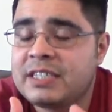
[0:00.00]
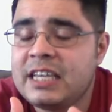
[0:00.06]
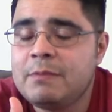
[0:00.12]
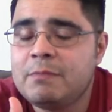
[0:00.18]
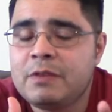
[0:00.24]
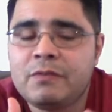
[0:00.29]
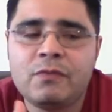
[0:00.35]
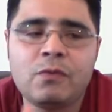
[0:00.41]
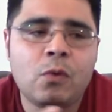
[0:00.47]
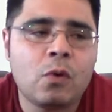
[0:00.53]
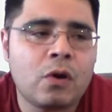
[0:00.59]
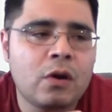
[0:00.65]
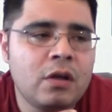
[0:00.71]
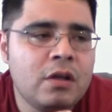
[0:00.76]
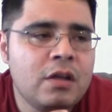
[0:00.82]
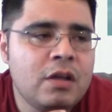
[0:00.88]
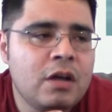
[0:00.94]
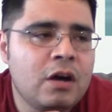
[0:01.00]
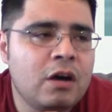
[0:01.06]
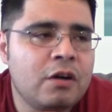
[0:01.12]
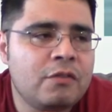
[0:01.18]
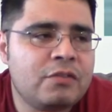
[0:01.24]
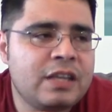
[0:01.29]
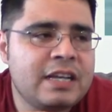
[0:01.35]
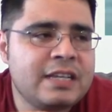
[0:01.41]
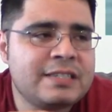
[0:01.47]
seen before,
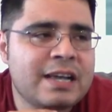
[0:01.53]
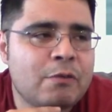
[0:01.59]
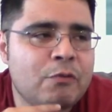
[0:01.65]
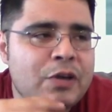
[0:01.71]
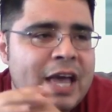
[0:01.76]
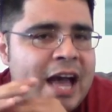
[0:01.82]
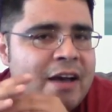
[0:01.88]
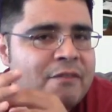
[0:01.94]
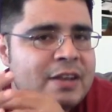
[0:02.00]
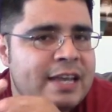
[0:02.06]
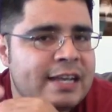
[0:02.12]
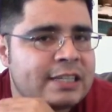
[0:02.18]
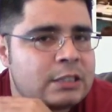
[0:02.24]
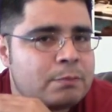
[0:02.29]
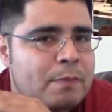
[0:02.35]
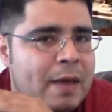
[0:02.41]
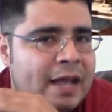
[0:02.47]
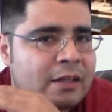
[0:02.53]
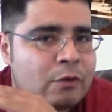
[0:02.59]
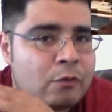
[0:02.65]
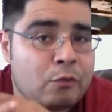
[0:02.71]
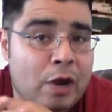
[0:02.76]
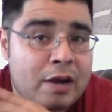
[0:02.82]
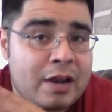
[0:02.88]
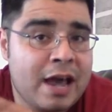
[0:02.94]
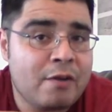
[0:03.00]
uh, things that we haven't expected,
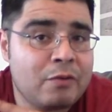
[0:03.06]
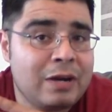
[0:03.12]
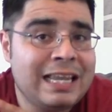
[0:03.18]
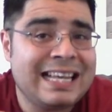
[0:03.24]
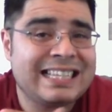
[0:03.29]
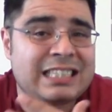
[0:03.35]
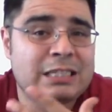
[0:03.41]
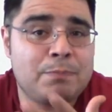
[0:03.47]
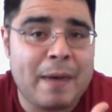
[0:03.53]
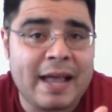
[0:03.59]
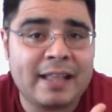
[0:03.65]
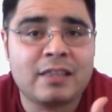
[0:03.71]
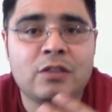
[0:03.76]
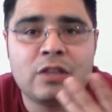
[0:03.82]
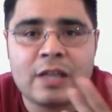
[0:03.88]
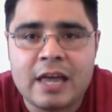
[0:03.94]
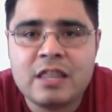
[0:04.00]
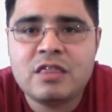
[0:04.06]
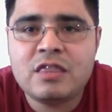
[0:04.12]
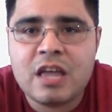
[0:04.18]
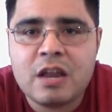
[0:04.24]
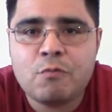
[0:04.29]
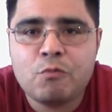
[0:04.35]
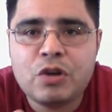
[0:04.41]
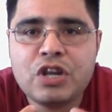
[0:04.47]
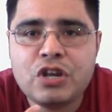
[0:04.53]
we are not really expecting, that
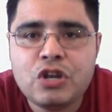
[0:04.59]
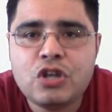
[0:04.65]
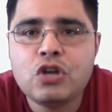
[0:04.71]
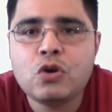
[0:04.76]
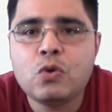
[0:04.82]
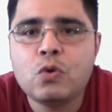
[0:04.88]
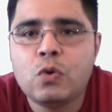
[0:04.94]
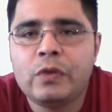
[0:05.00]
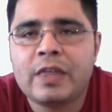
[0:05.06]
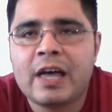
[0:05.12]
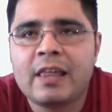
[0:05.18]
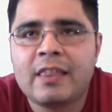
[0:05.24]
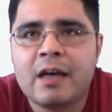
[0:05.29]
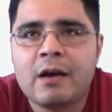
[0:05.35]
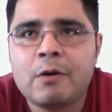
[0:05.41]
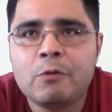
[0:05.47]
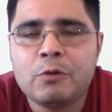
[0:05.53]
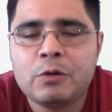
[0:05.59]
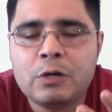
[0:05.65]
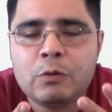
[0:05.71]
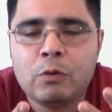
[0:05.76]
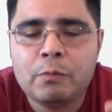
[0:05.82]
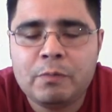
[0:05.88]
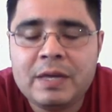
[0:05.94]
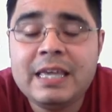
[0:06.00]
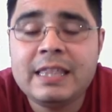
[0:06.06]
they, we knew that, it
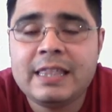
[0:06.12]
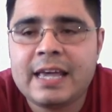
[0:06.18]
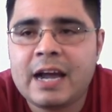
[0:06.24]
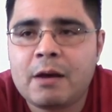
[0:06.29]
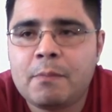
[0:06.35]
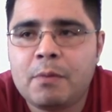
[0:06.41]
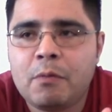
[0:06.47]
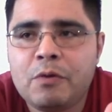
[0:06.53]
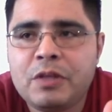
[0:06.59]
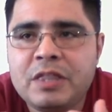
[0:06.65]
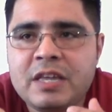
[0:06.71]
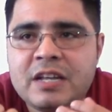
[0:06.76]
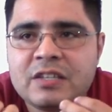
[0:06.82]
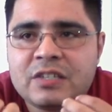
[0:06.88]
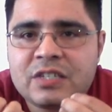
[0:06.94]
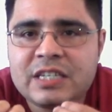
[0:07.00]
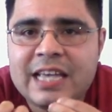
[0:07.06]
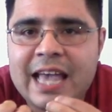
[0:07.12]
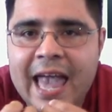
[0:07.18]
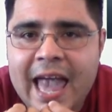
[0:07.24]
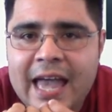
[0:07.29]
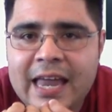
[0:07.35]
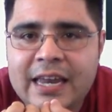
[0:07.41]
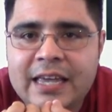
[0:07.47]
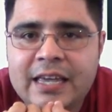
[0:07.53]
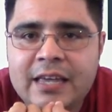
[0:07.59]
would be there, but we didn't see
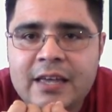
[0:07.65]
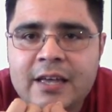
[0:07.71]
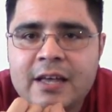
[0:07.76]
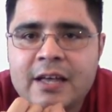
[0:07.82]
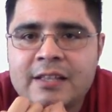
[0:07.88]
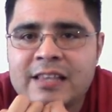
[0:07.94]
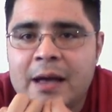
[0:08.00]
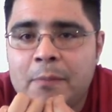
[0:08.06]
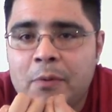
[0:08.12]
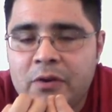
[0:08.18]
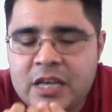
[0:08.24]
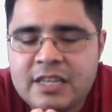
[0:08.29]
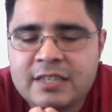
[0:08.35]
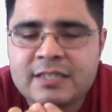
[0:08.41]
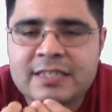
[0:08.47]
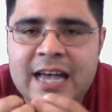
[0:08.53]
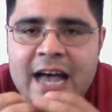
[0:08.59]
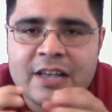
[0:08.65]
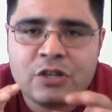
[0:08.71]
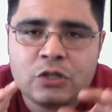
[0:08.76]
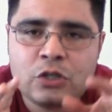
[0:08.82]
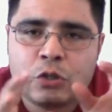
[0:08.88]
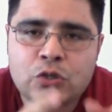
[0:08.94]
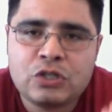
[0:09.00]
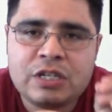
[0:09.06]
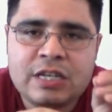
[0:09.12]
any type of insight. Just
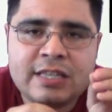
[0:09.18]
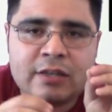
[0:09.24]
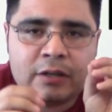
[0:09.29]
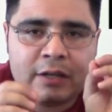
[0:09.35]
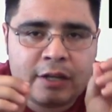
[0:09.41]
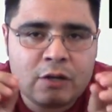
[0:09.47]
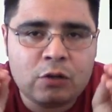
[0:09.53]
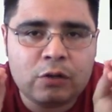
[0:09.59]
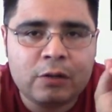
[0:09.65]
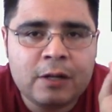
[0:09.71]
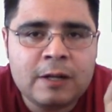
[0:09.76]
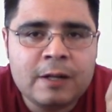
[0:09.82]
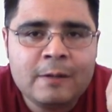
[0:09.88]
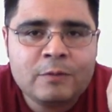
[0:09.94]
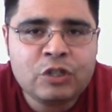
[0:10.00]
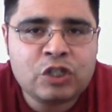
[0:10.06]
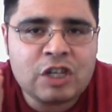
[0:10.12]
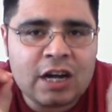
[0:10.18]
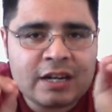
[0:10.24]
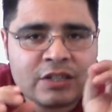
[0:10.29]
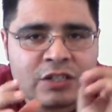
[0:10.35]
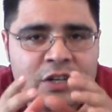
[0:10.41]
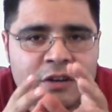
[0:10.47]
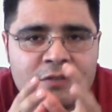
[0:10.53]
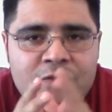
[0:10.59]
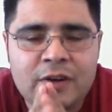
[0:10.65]
to see the little
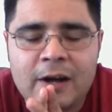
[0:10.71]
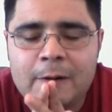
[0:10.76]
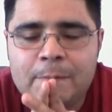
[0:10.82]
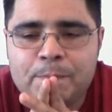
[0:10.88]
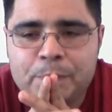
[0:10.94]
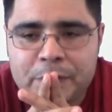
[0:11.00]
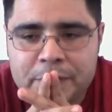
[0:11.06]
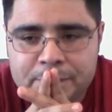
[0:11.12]
chunks of um,